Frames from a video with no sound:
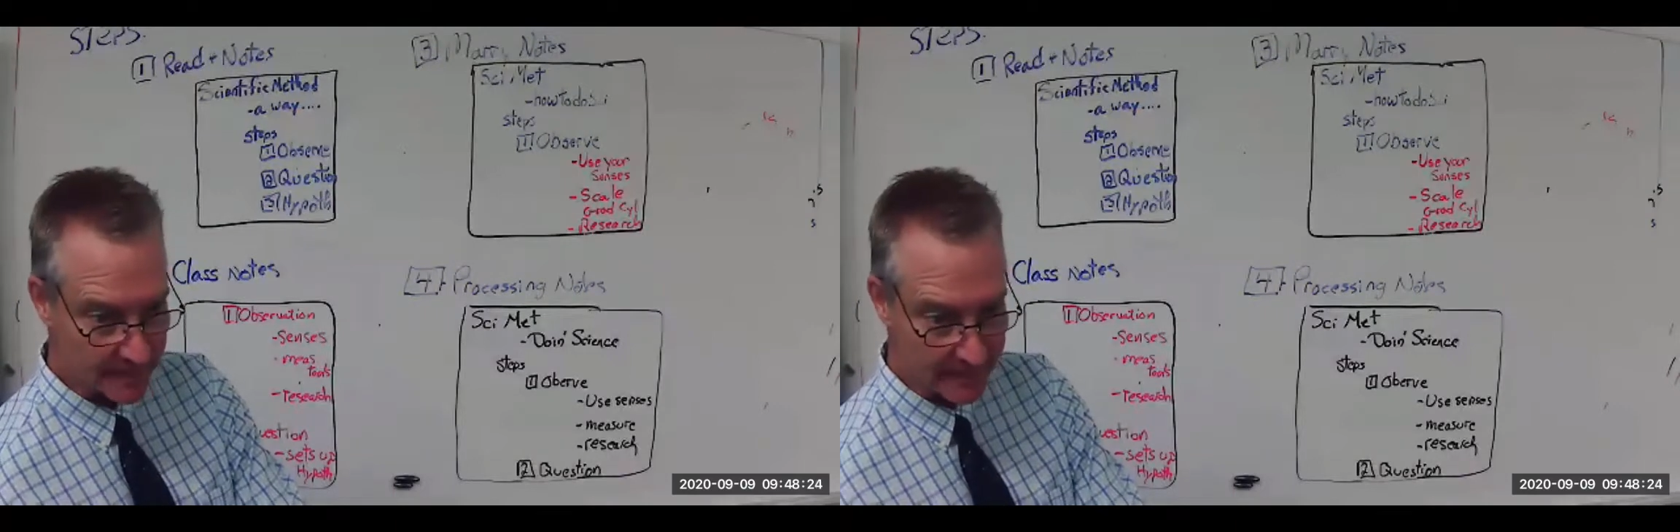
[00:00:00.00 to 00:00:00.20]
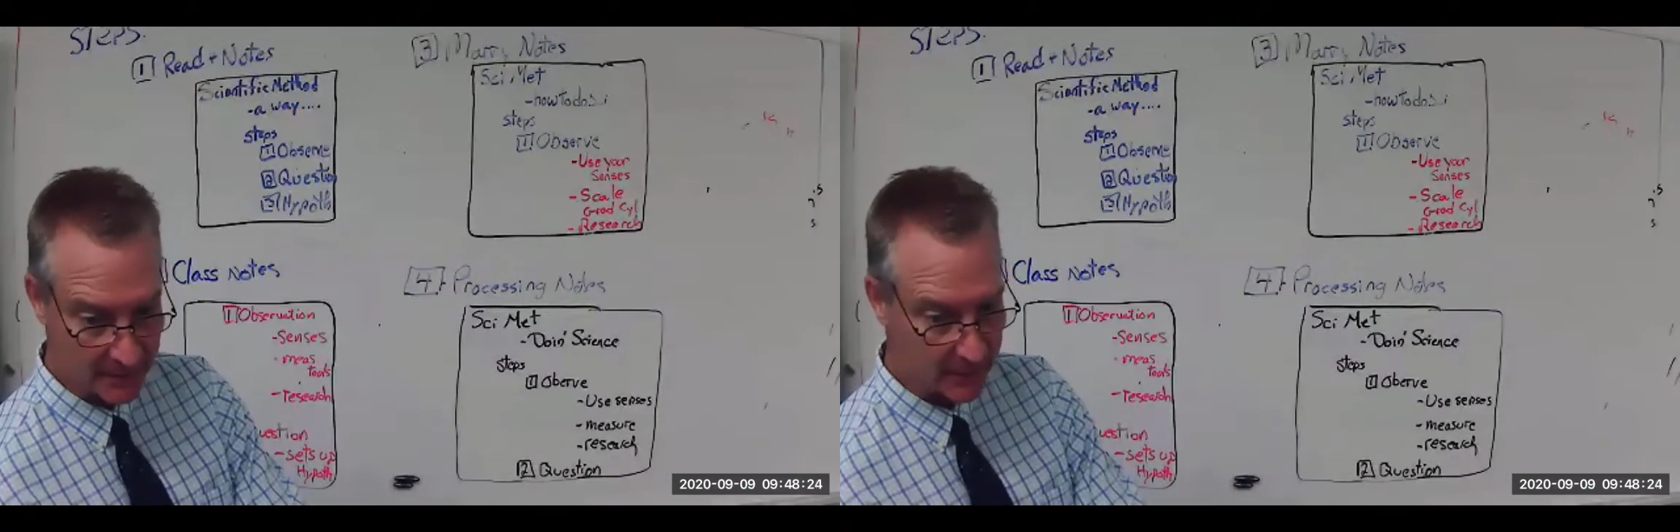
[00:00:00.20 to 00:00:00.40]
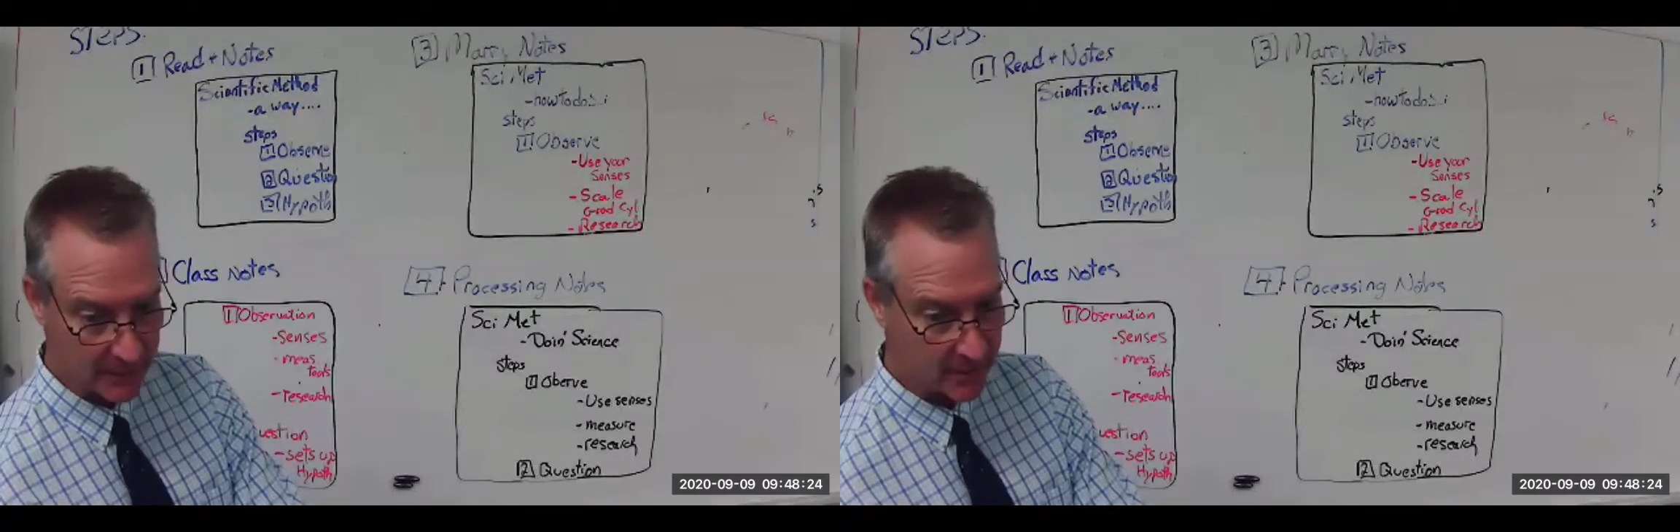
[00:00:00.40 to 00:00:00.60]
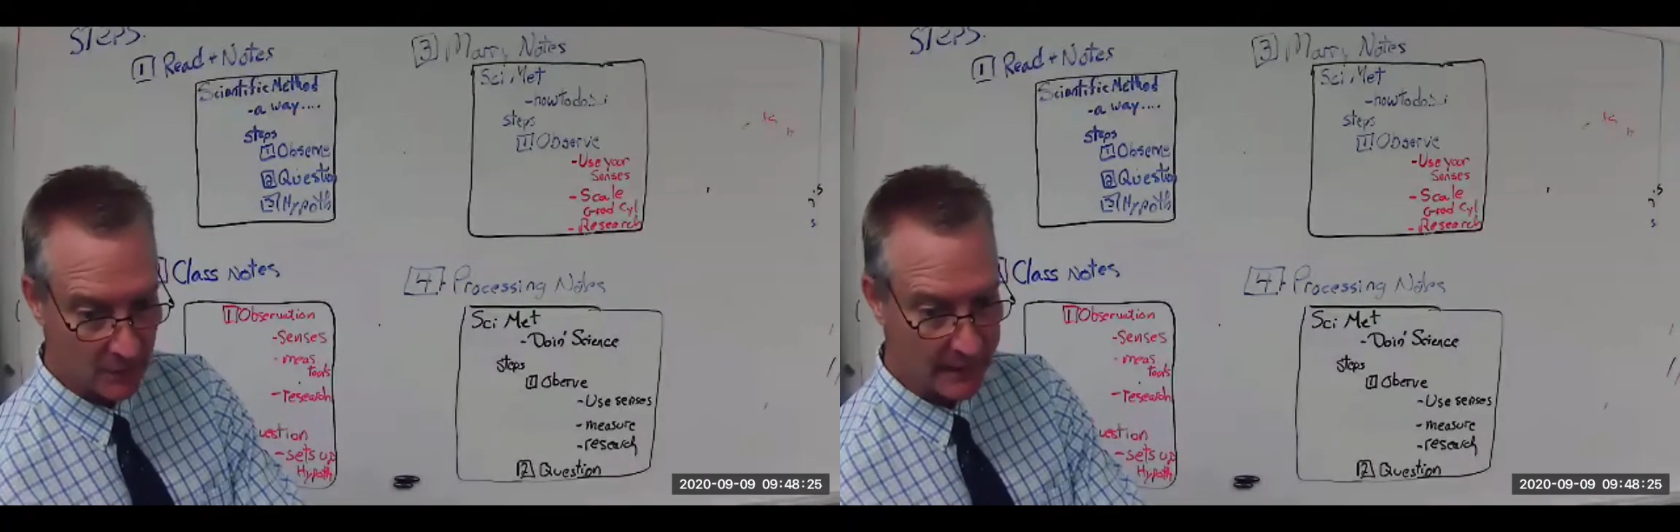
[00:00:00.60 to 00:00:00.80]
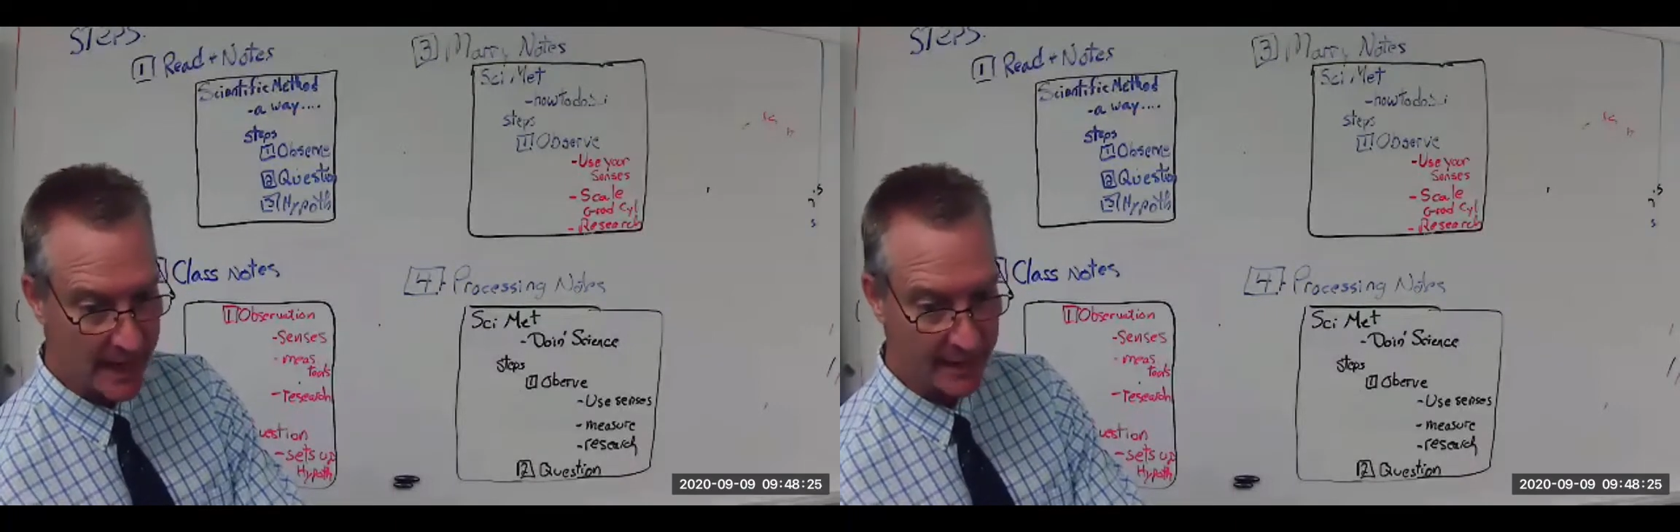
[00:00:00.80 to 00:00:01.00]
me, you
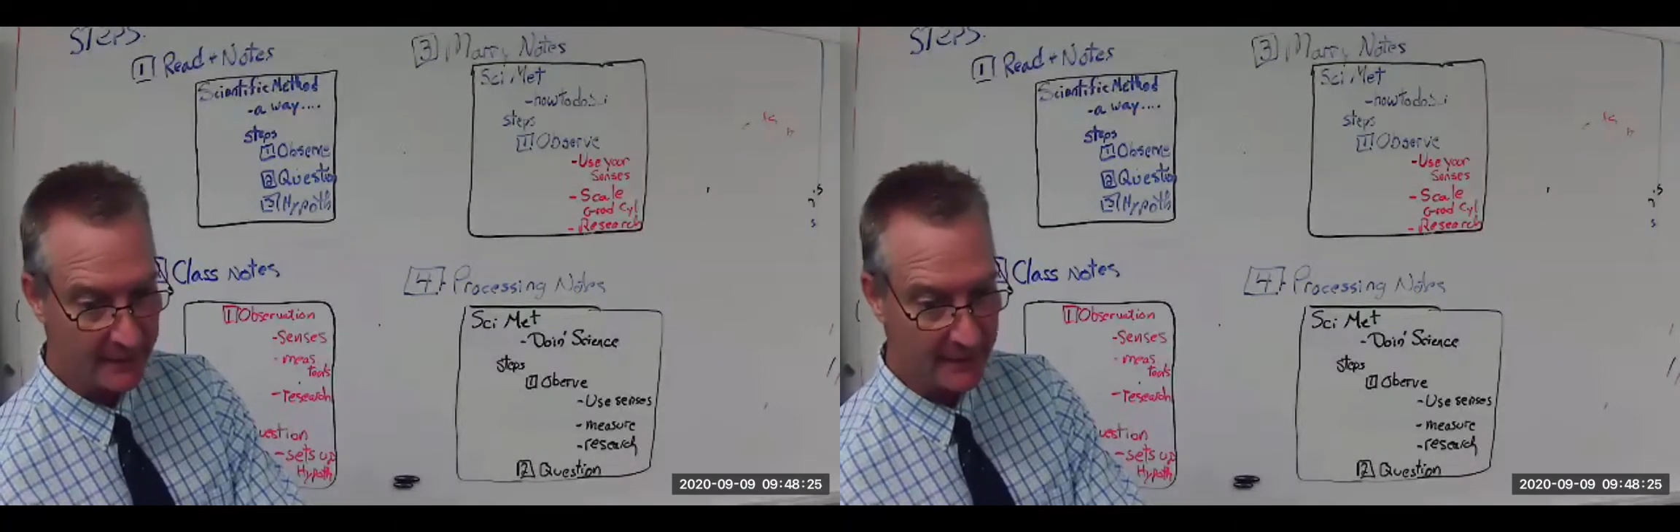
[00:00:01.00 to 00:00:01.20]
don't get it.